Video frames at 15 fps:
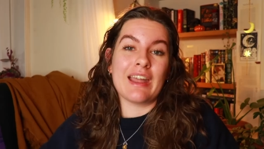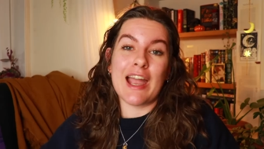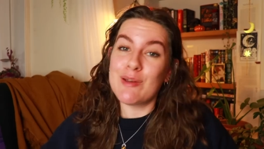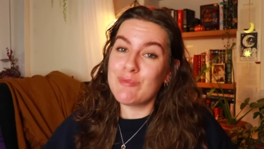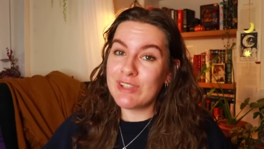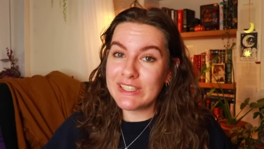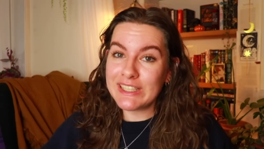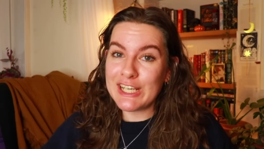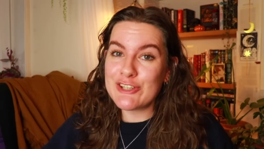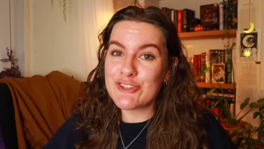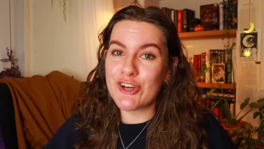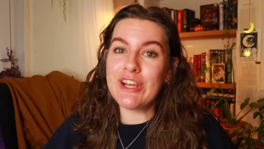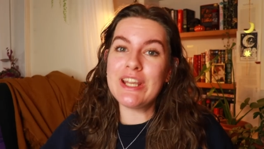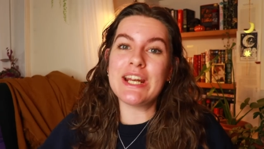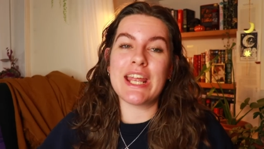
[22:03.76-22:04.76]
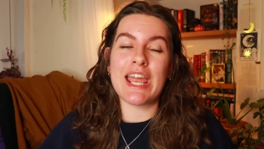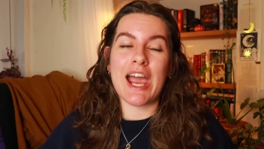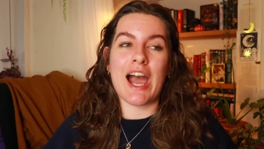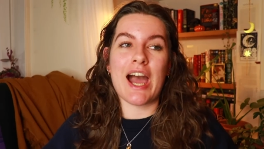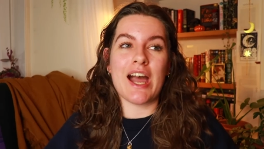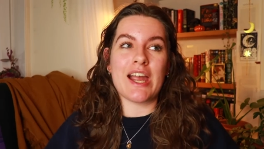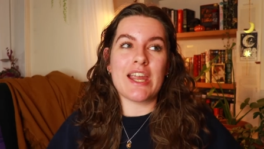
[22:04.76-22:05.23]
I'm really enjoying it.
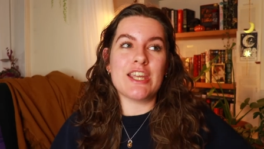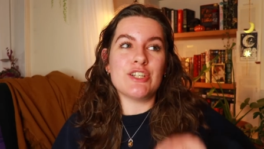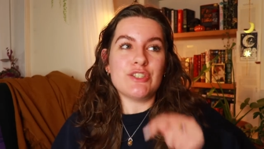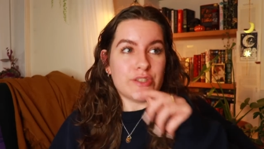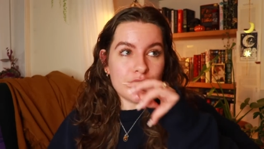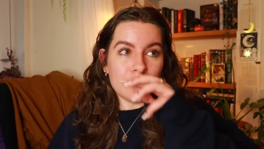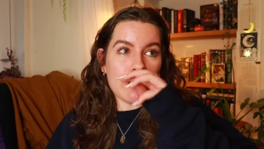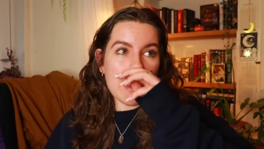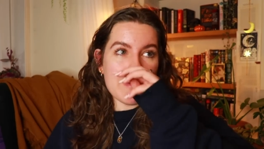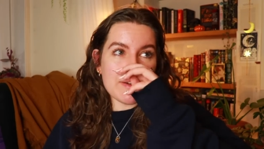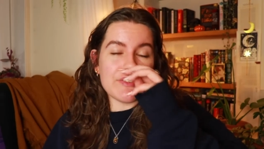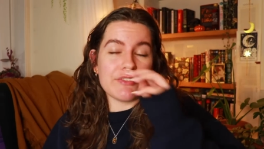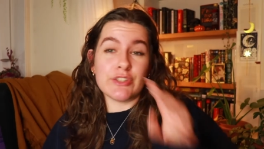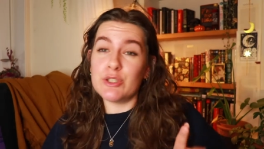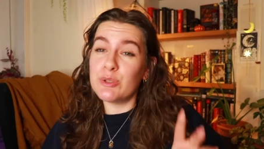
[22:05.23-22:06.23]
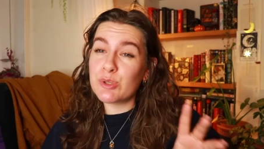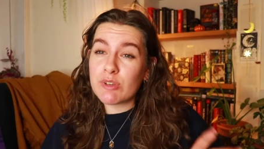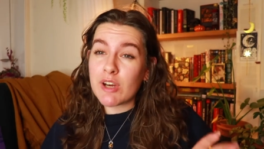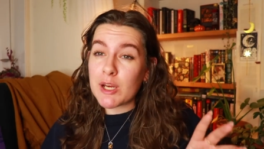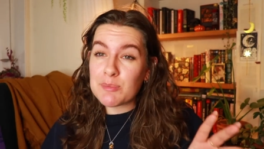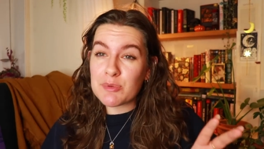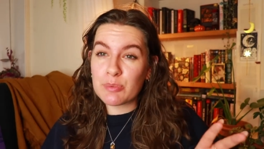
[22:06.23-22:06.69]
I do have a few
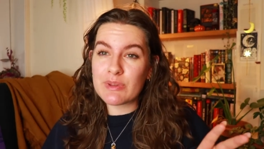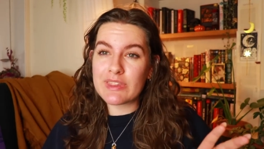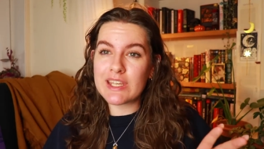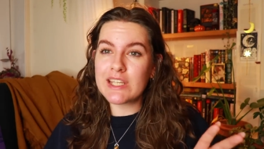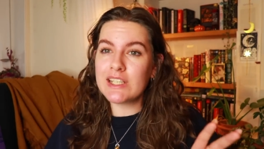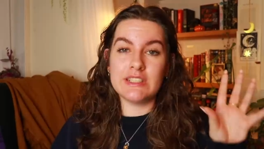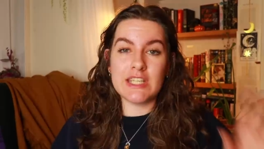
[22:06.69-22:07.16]
gripes with it,